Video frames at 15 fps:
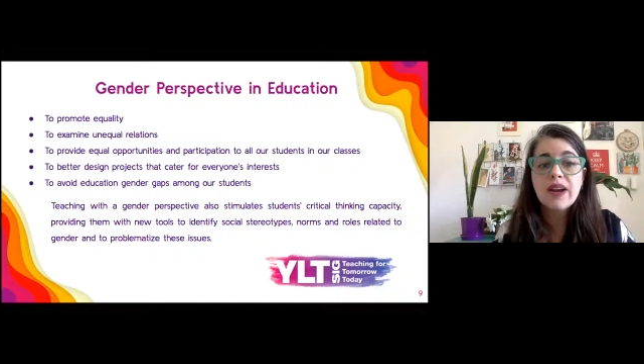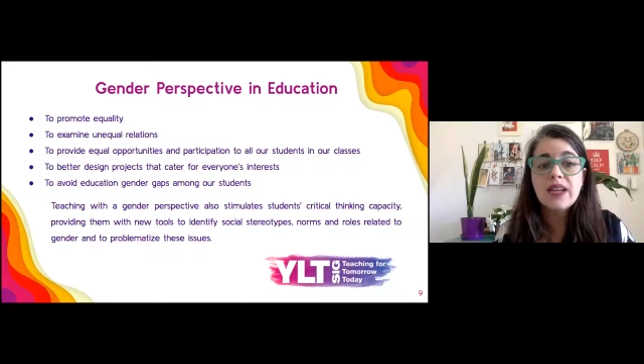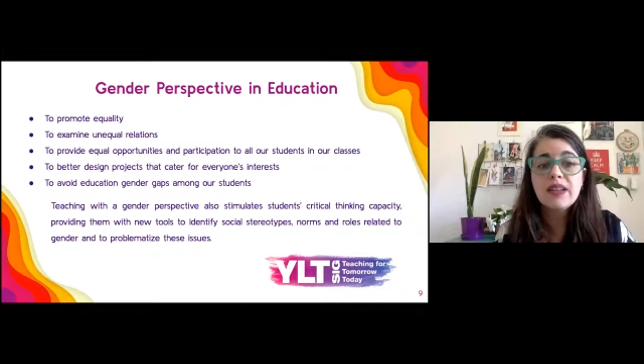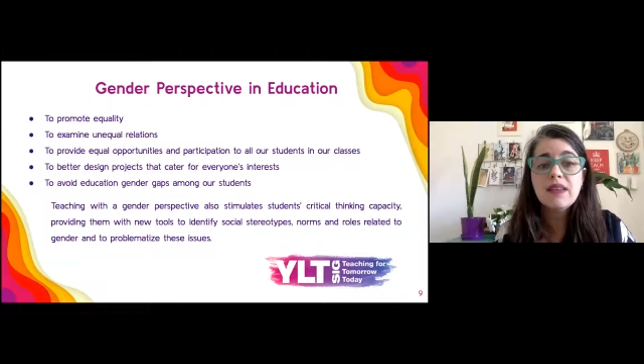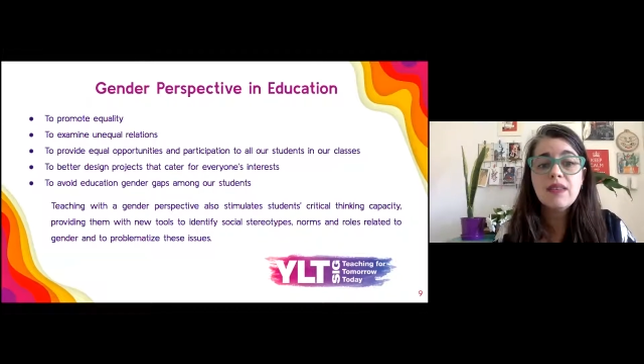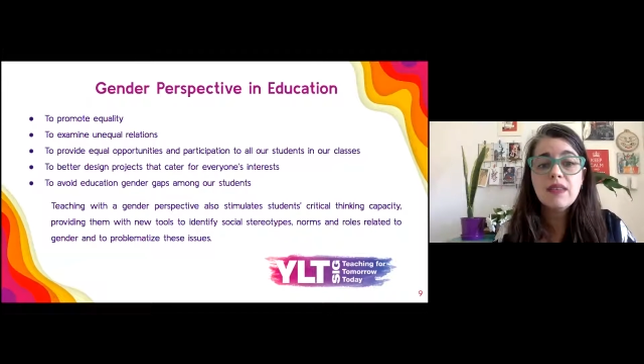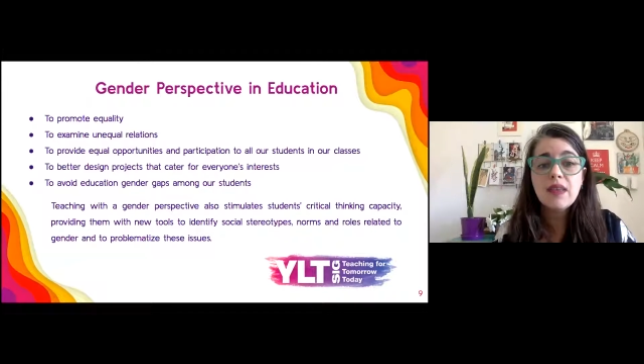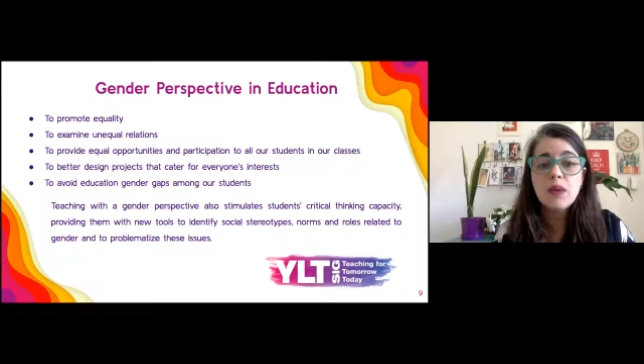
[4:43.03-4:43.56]

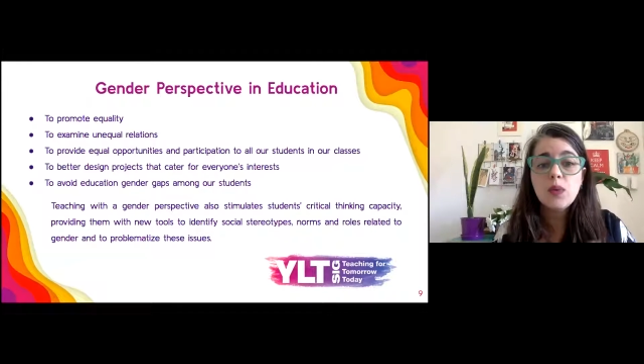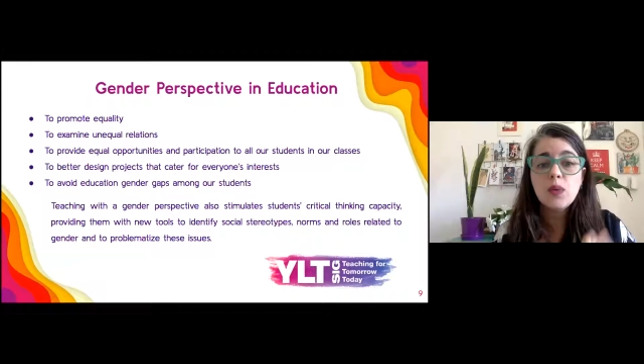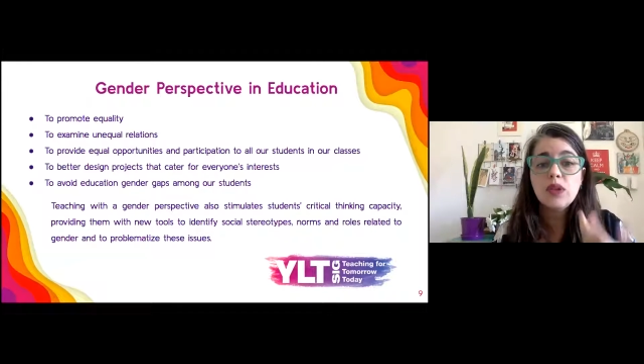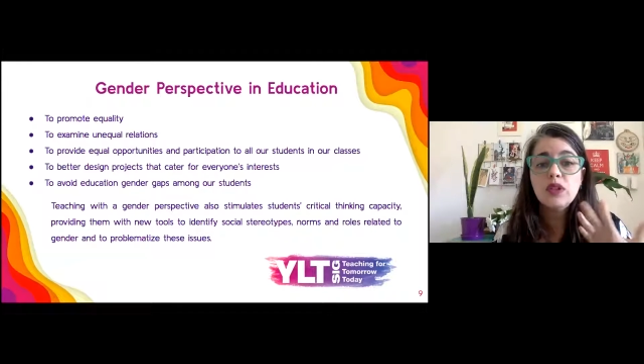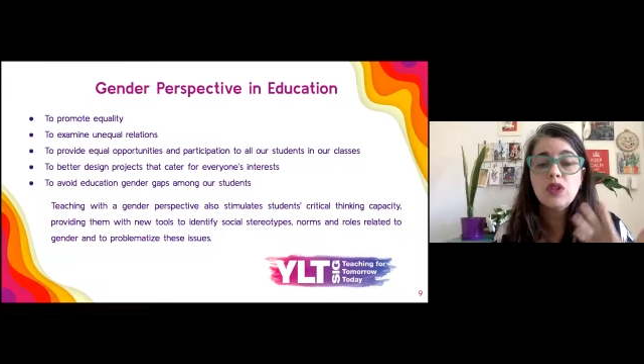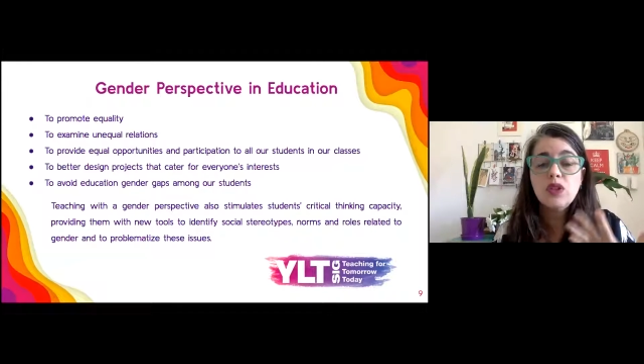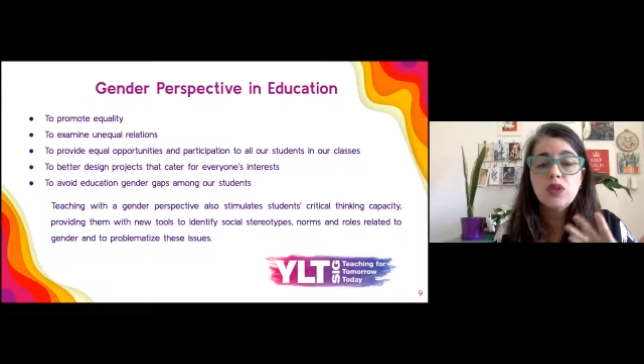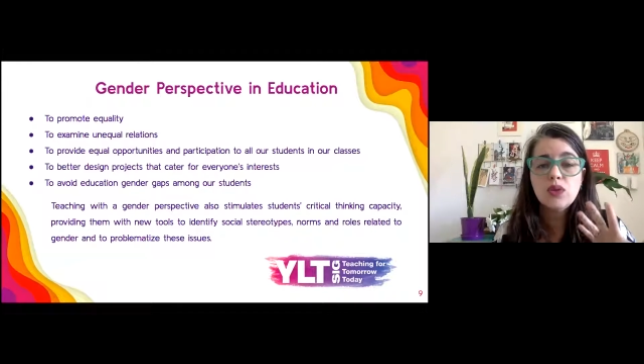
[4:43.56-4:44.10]
providing
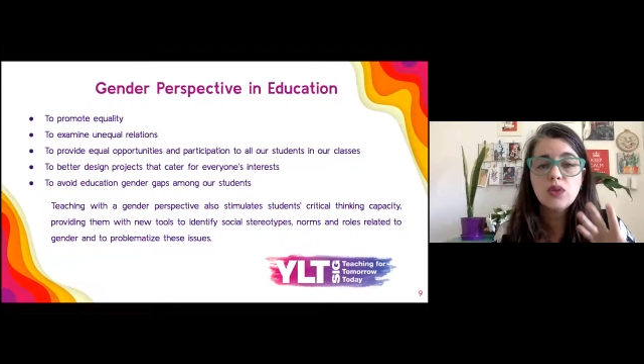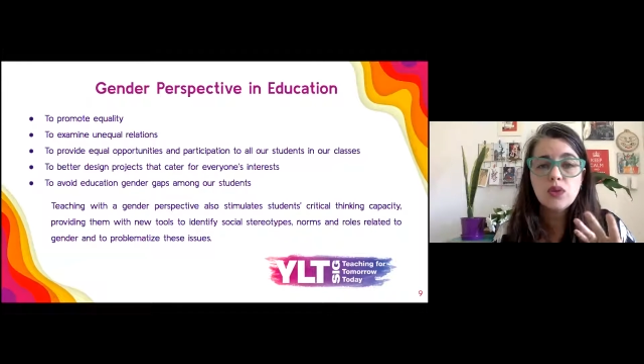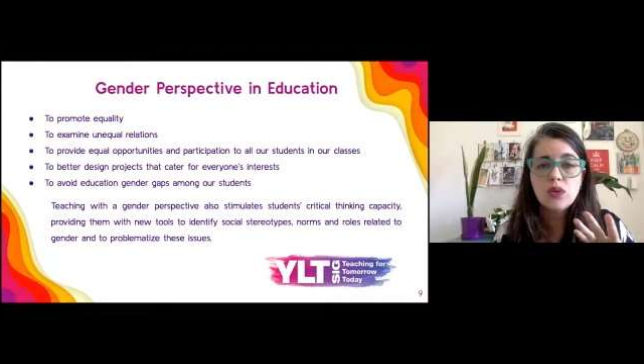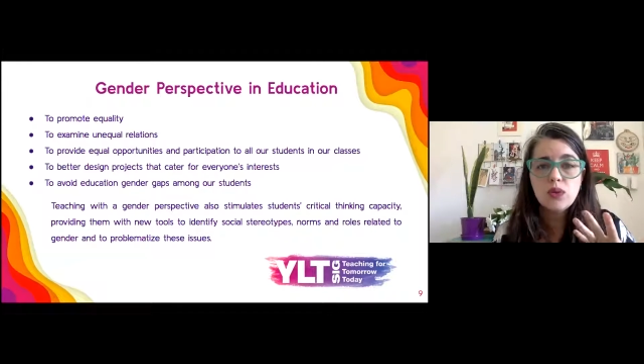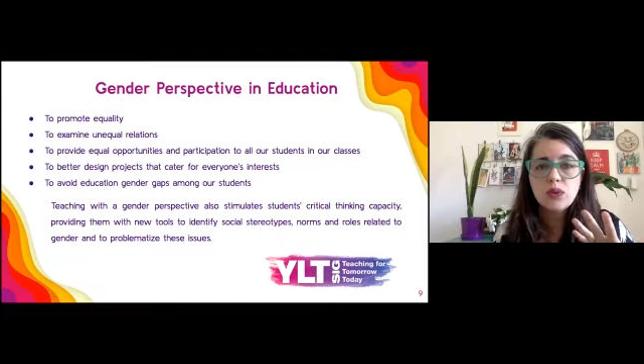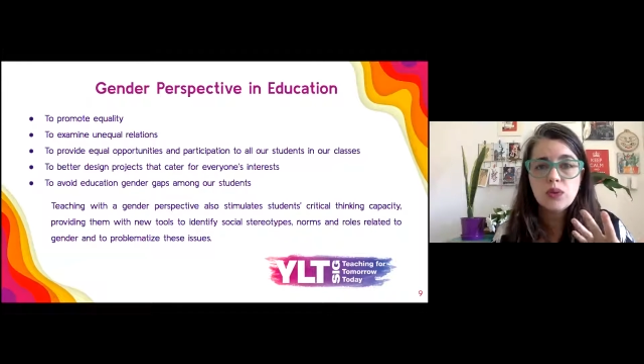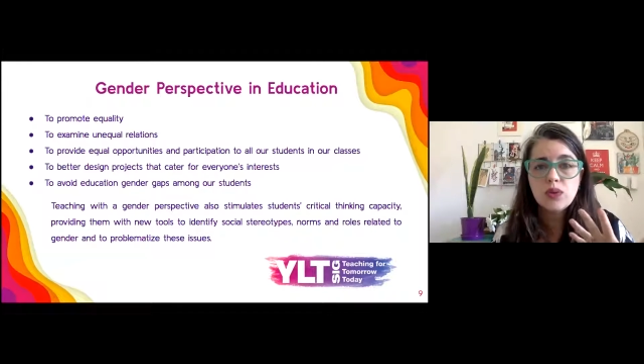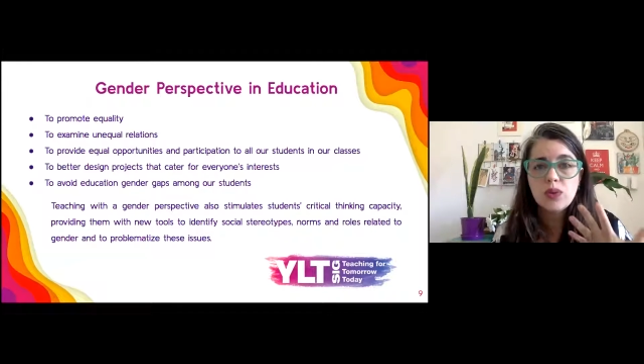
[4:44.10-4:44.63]
them with new
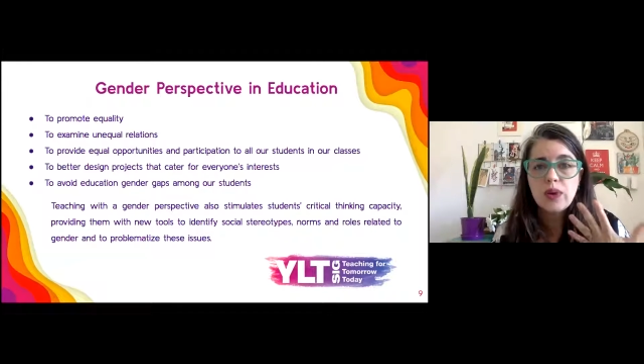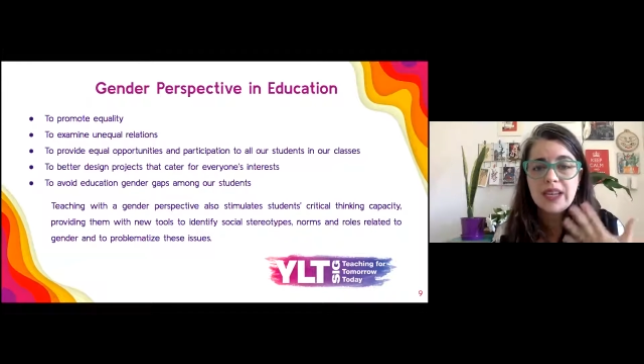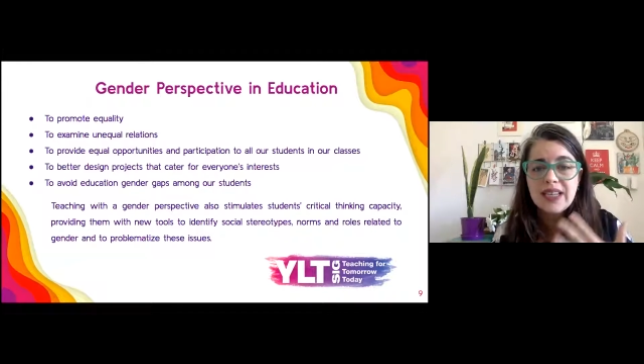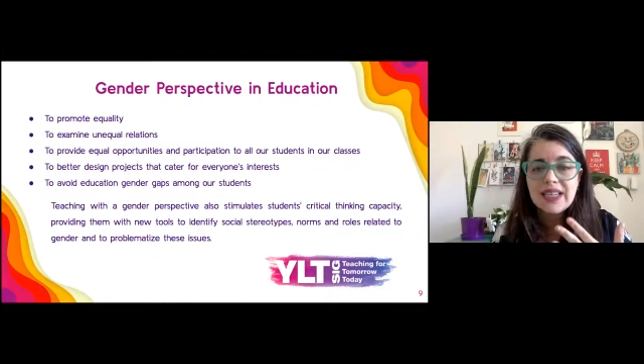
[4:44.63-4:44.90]
tools to